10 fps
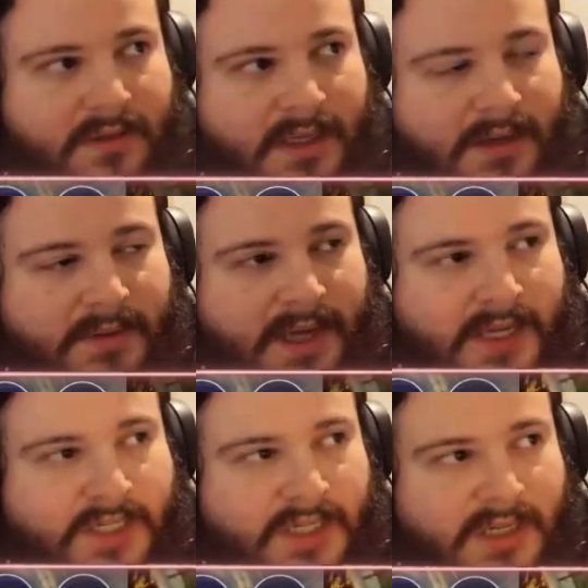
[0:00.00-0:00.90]
Can we
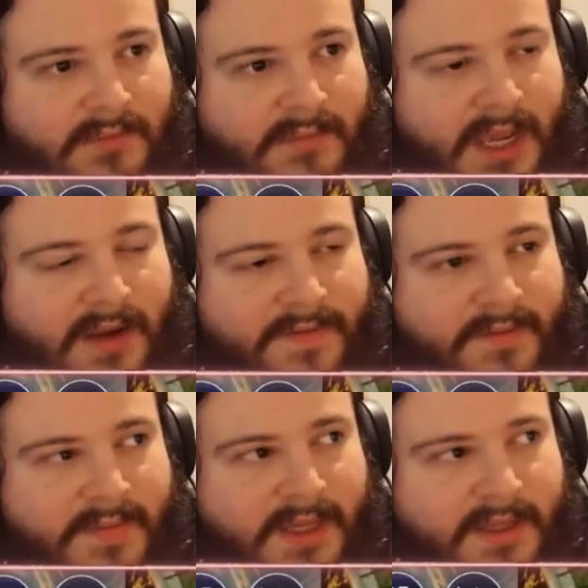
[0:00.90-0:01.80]
actually come back
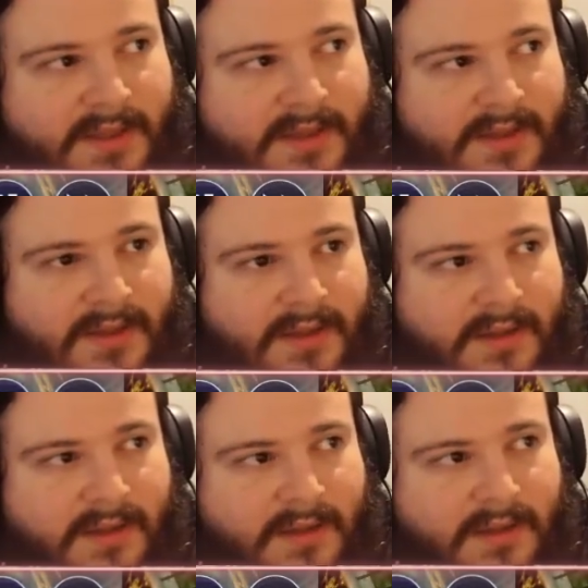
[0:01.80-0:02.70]
from this?
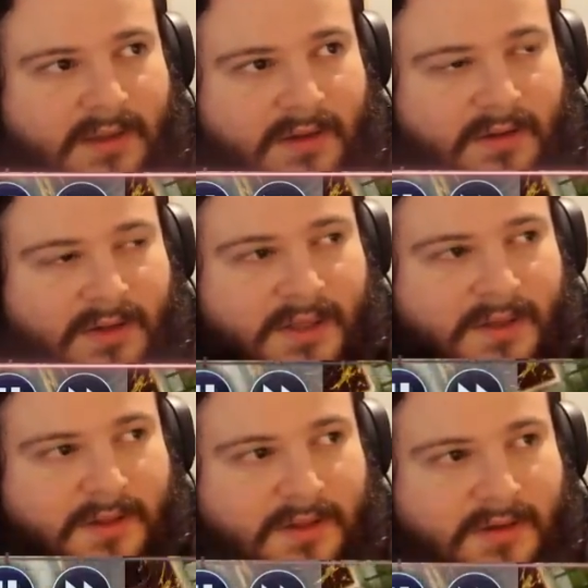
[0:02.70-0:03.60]
Only
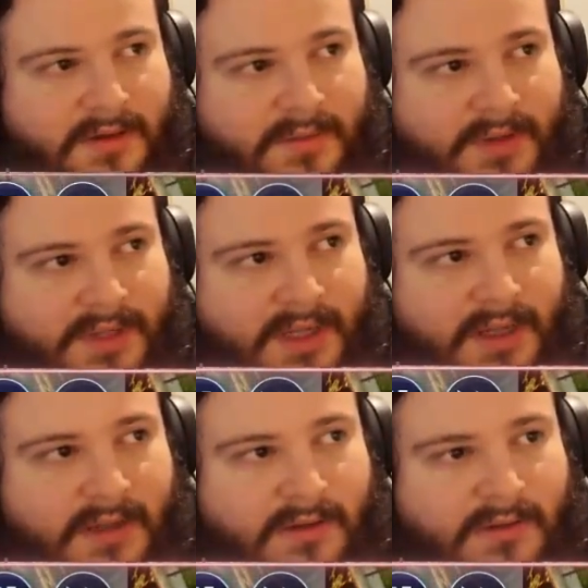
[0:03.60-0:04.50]
the Lord will
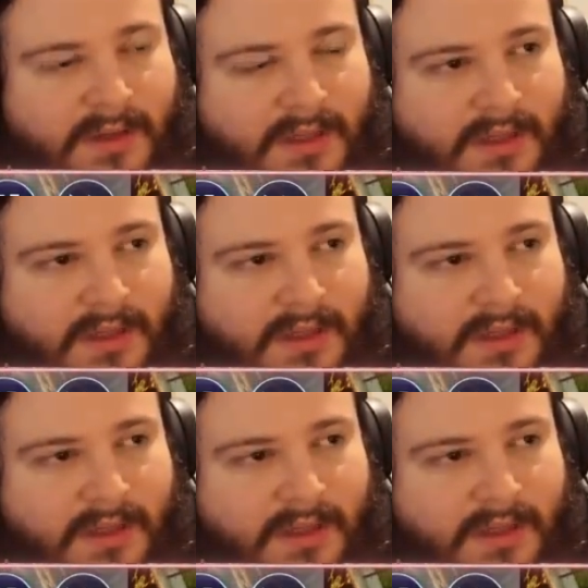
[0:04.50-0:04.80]
know.